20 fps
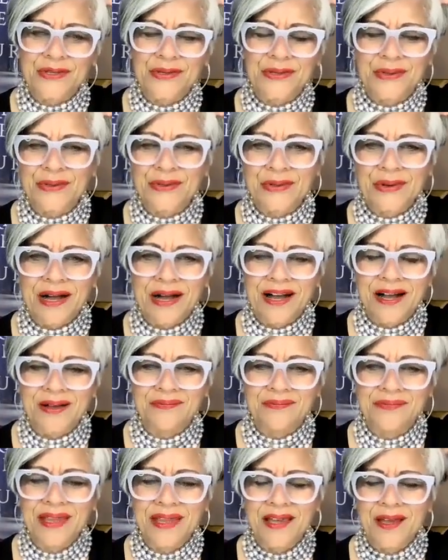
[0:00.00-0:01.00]

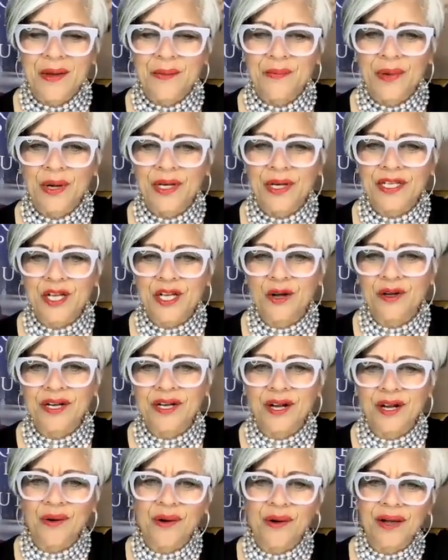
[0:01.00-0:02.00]
to put
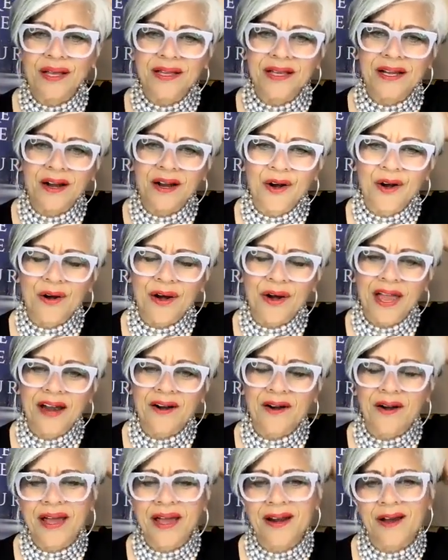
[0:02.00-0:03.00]
coconut oil in her
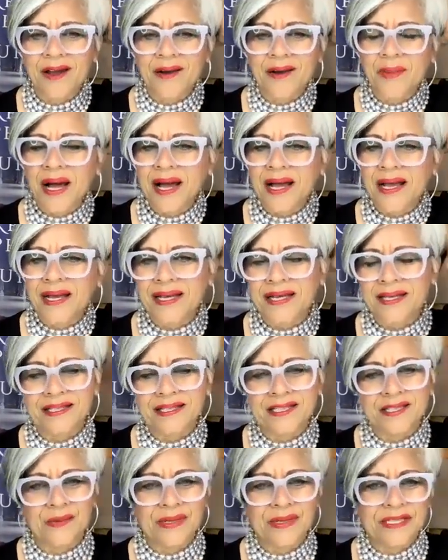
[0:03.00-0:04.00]
hair and on mine at
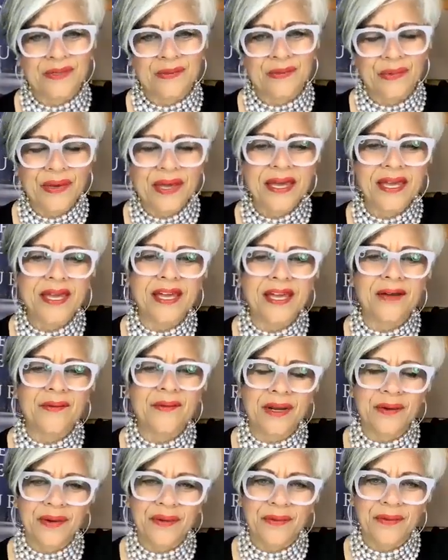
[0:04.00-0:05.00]
least once a week
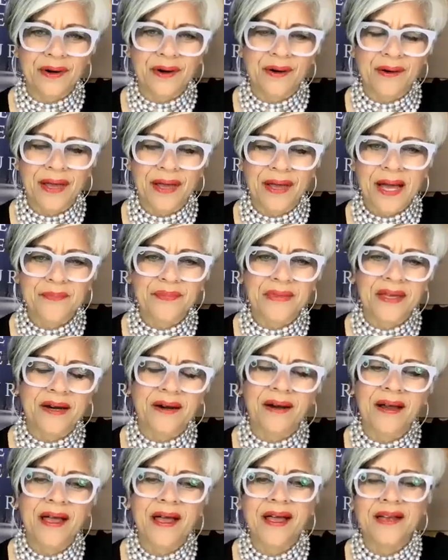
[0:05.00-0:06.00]
when we were going up
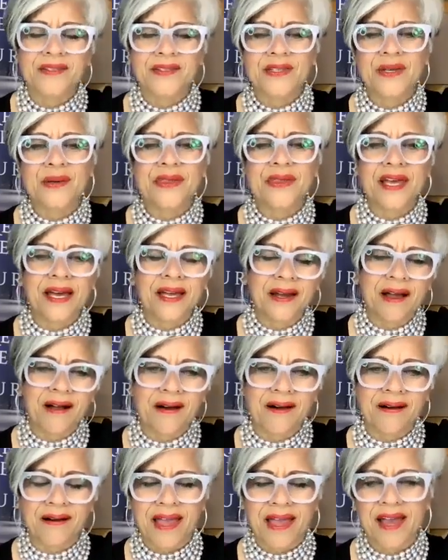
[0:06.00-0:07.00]
there, so that
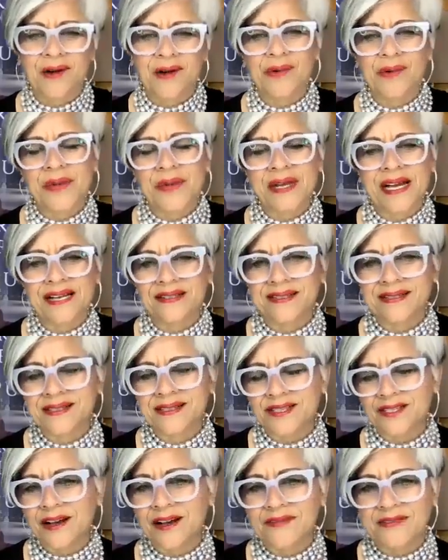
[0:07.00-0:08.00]
our hair would be nice and
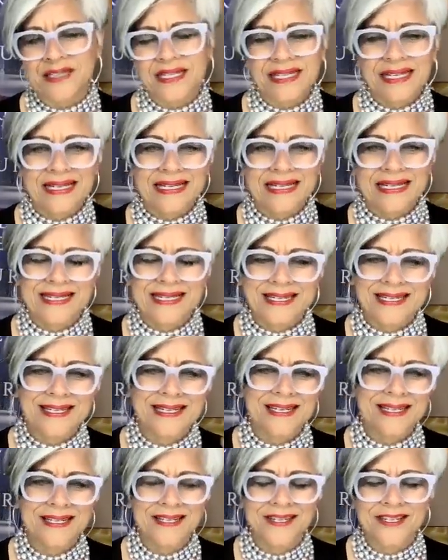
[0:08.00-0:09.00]
soft and
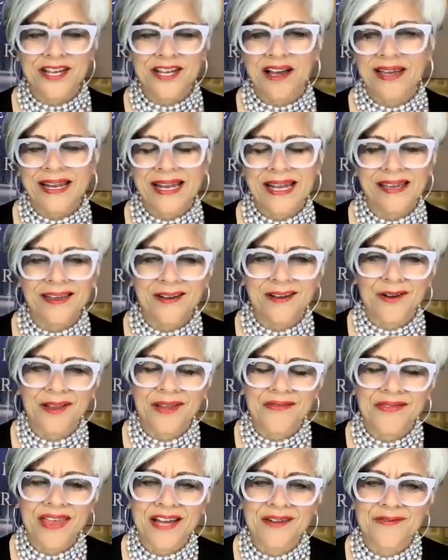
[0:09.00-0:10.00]
conditioned and shiny and
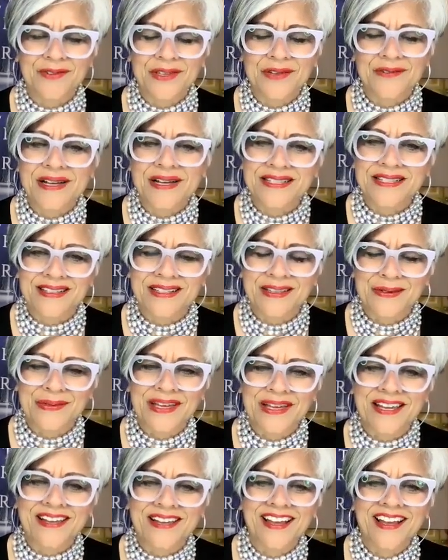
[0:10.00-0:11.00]
all of that for the rest of the
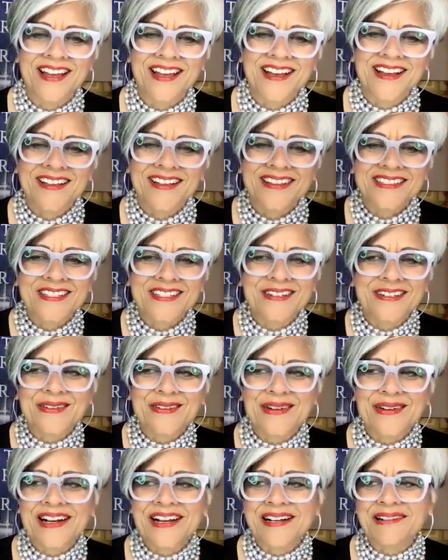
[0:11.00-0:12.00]
week. So